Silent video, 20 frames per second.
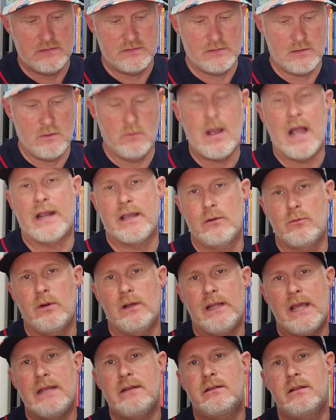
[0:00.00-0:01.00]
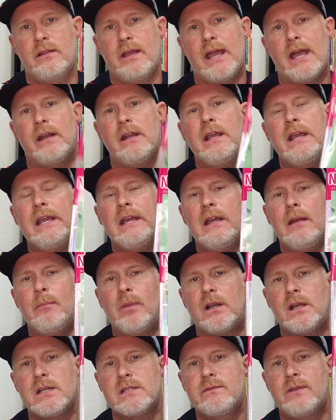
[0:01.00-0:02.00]
So I could relate to that. And
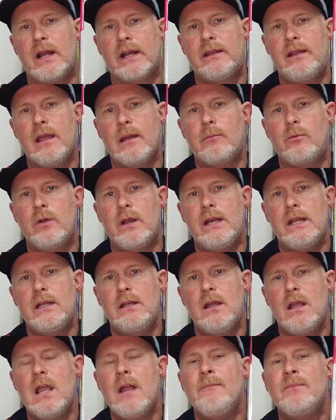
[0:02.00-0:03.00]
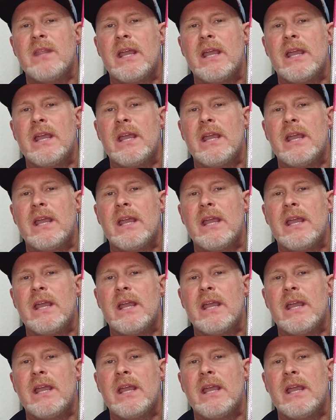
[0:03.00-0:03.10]
because of it, I kept reading.